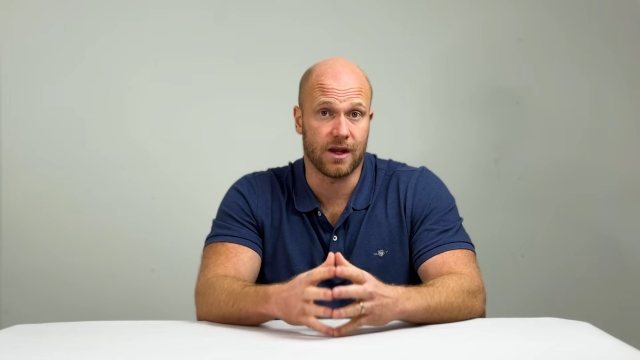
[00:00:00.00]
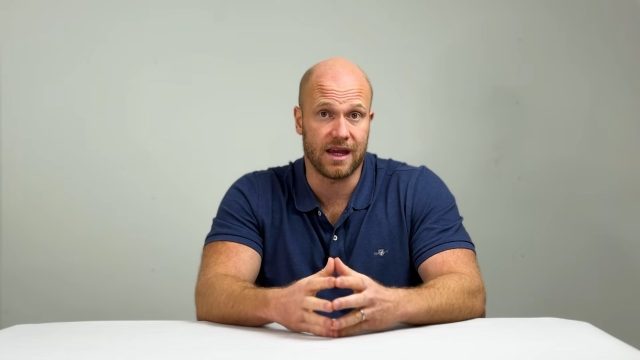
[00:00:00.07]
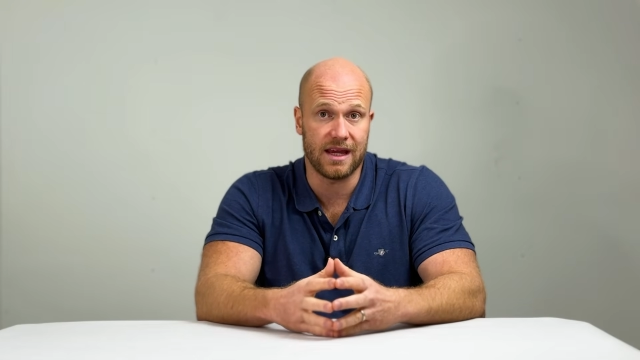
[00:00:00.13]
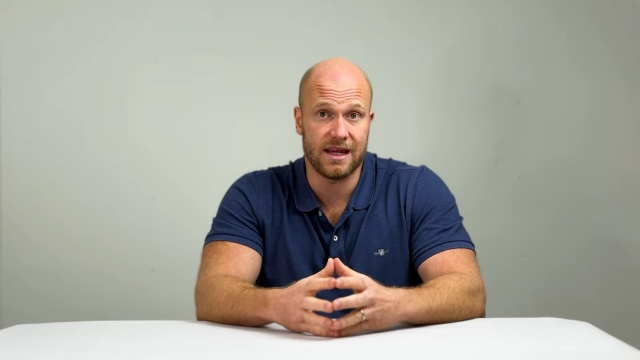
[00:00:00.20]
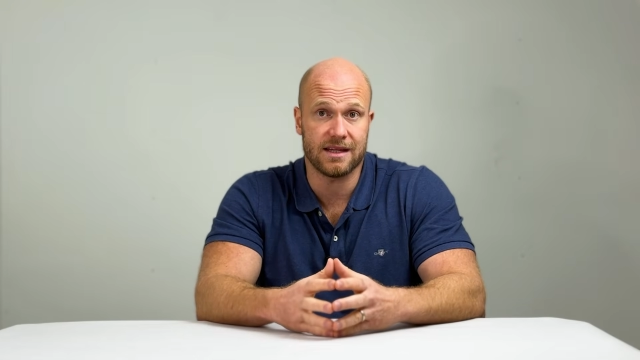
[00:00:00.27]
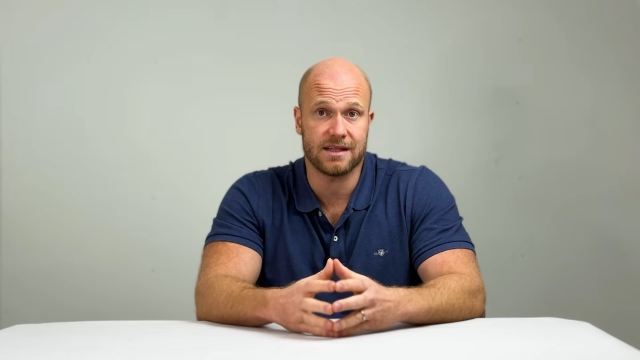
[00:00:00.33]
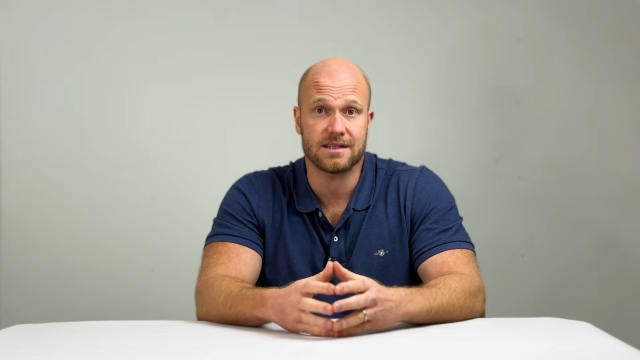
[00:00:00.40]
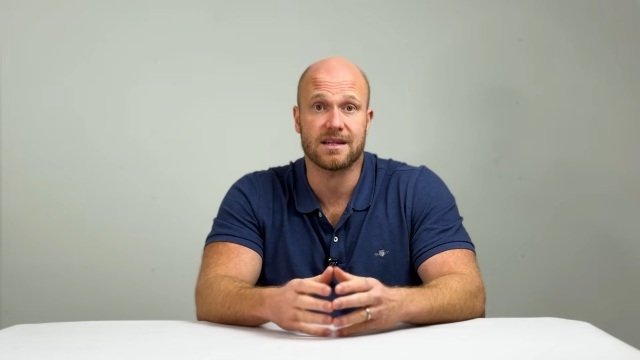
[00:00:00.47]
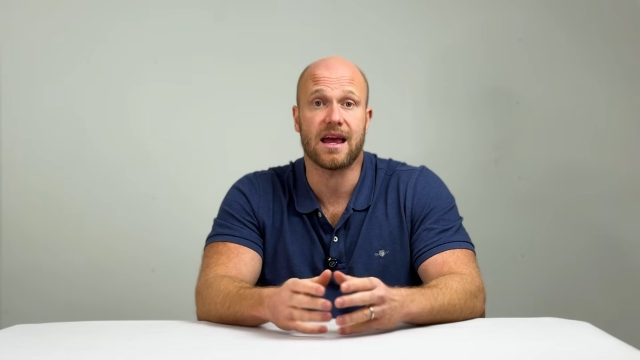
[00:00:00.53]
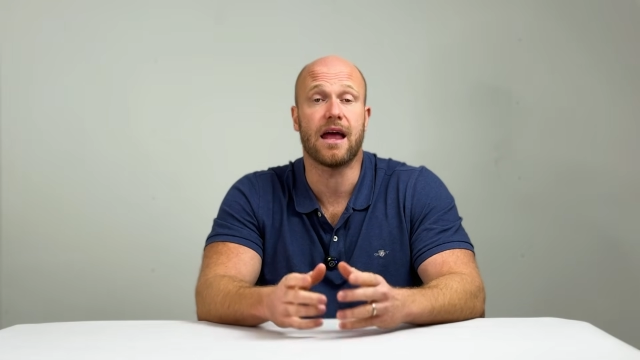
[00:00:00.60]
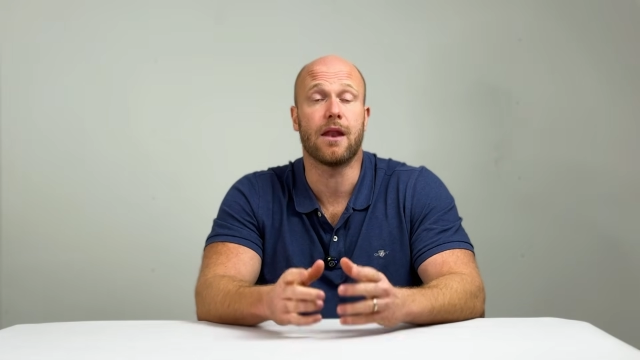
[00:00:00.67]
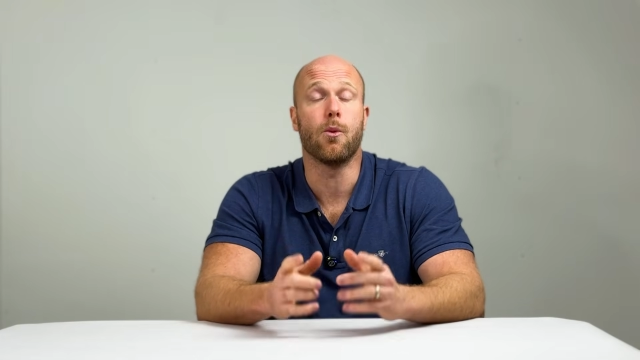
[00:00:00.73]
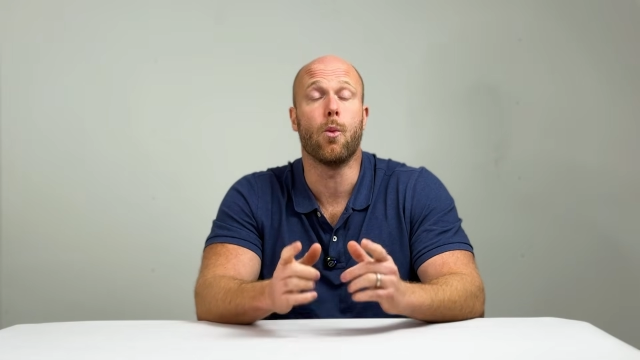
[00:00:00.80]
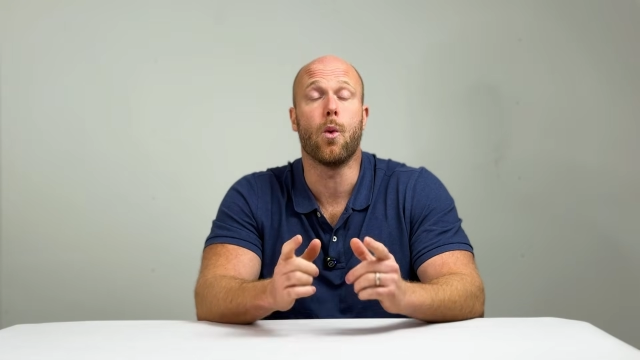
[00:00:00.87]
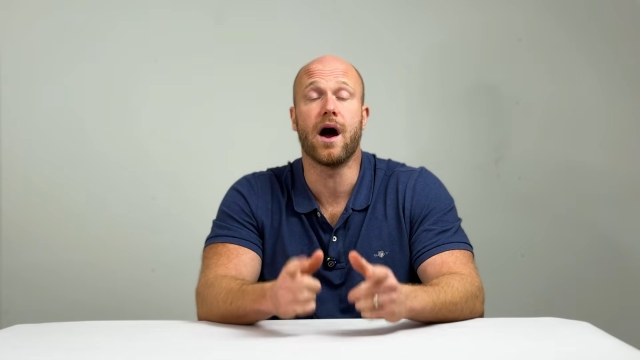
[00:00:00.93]
is
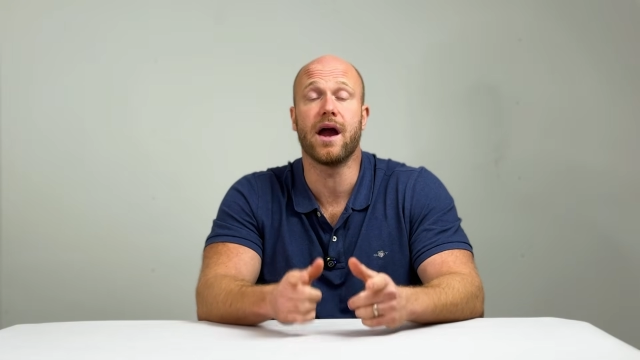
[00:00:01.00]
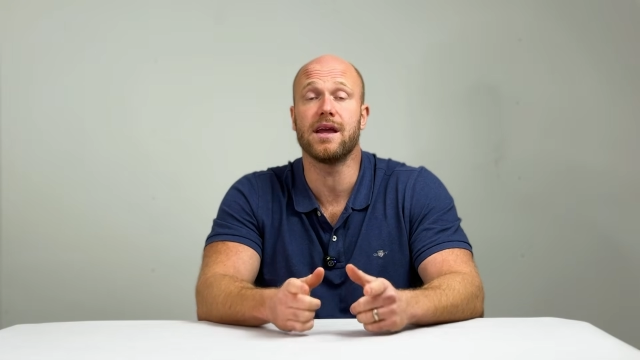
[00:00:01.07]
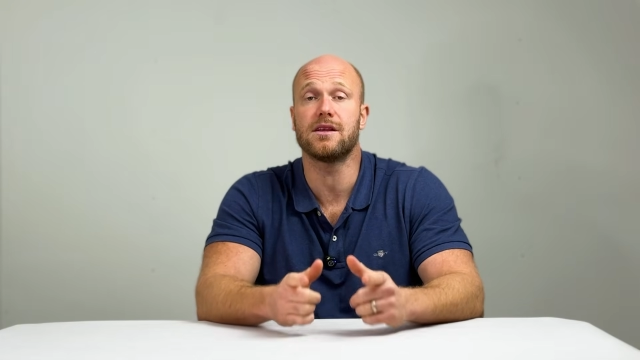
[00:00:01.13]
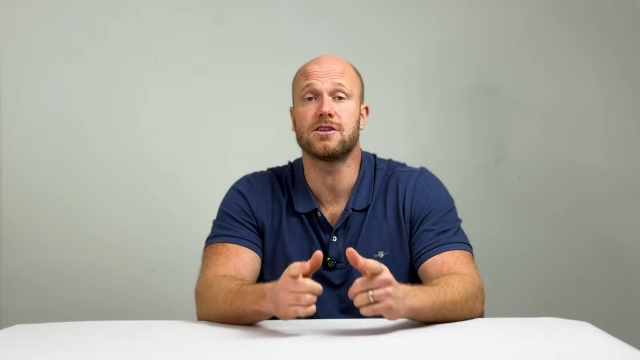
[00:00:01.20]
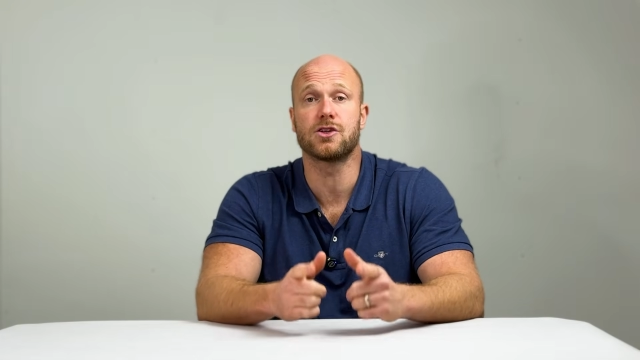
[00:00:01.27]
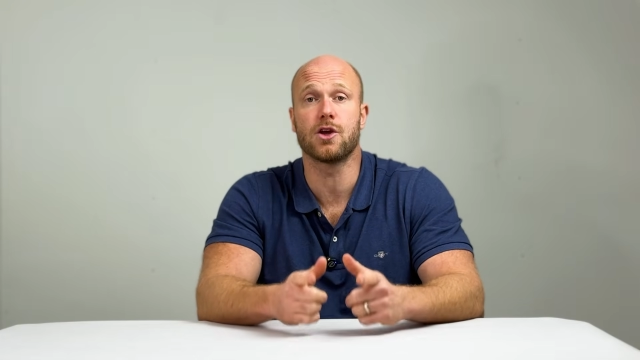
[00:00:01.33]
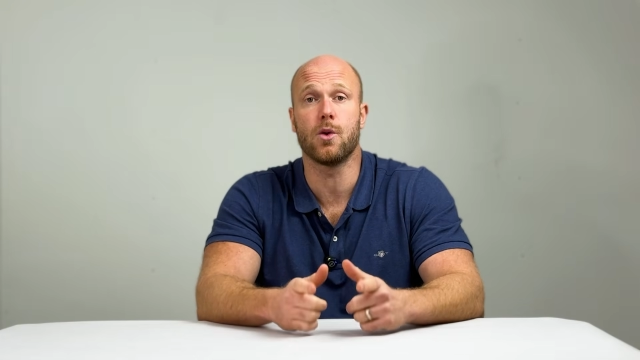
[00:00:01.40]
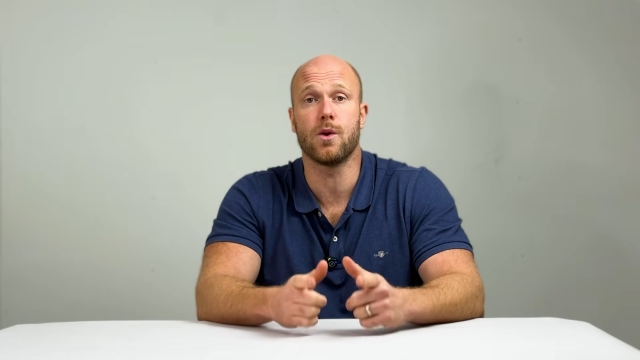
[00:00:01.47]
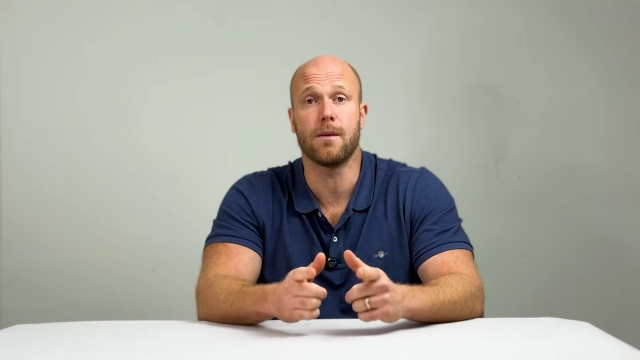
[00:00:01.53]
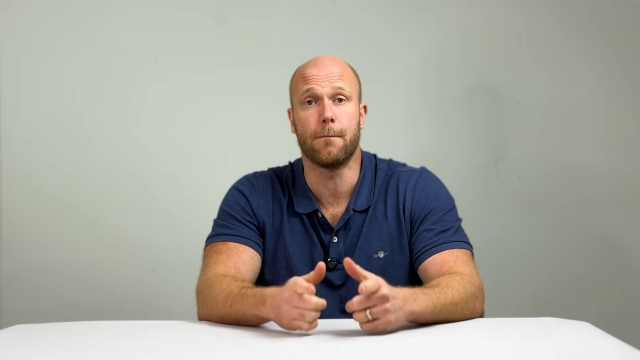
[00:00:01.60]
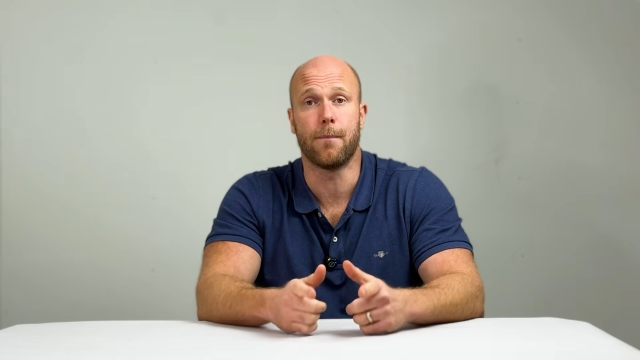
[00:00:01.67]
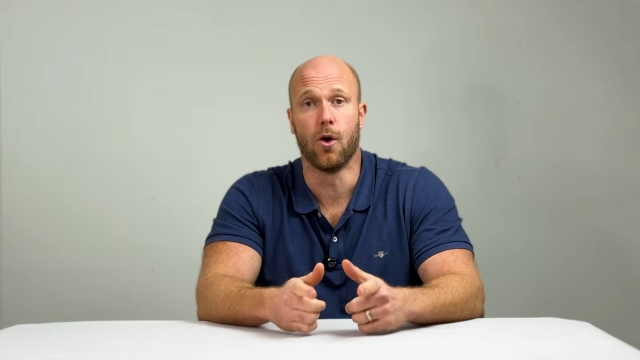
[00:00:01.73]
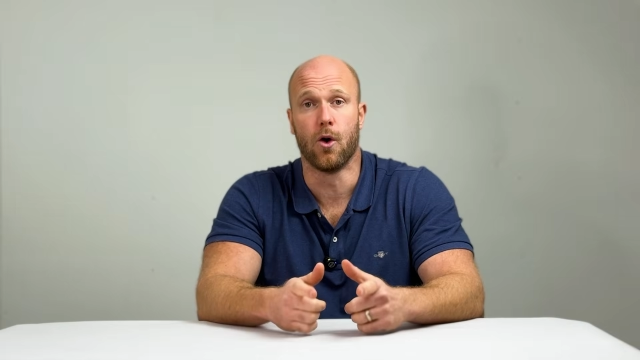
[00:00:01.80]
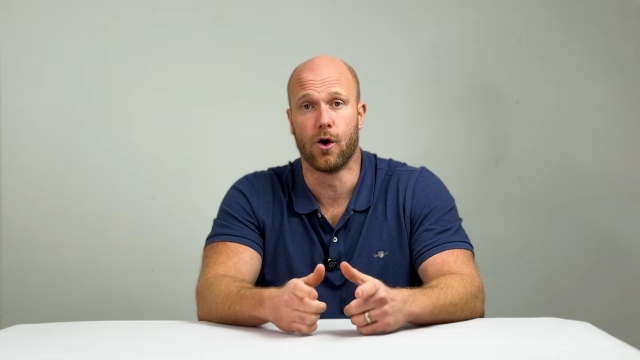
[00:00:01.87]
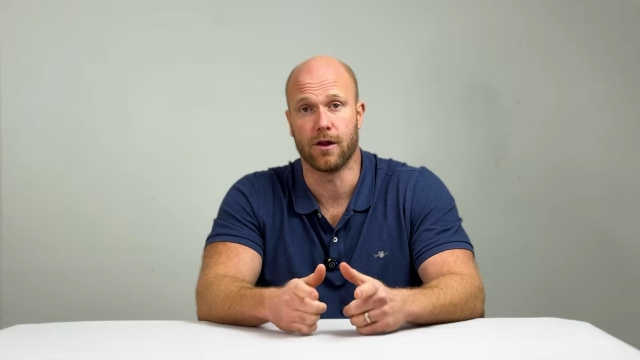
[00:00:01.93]
and why it's so
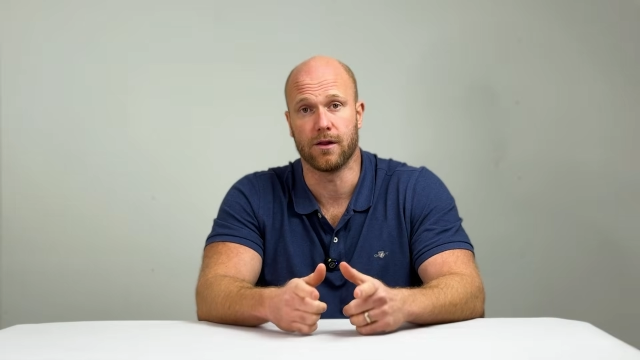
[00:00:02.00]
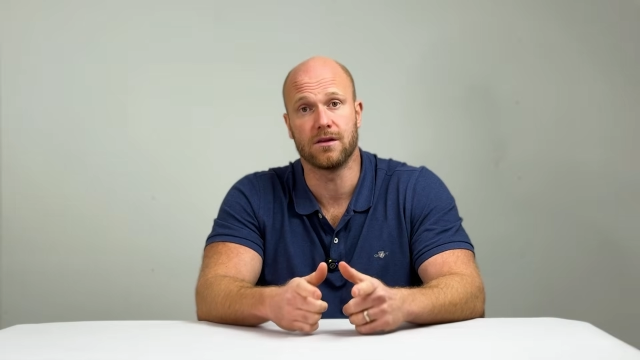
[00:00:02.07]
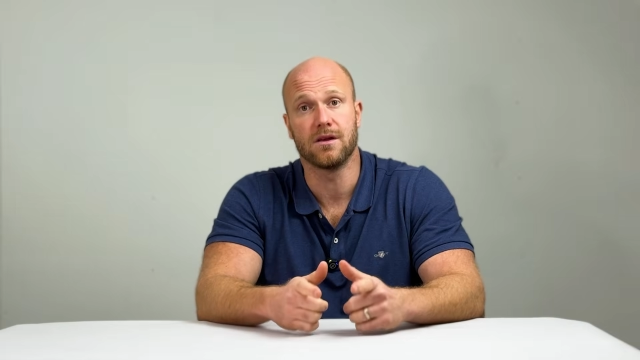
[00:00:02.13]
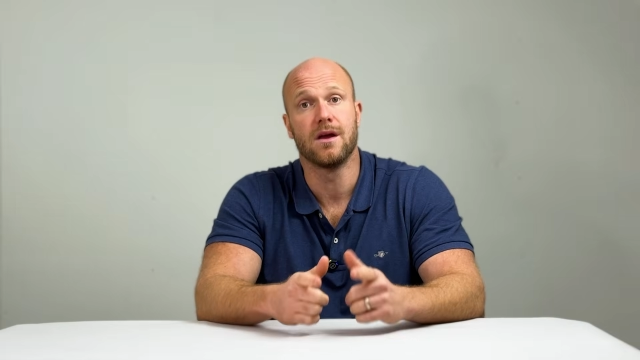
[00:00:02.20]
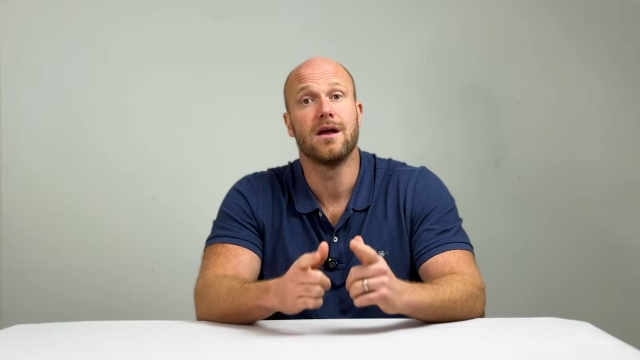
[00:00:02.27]
important,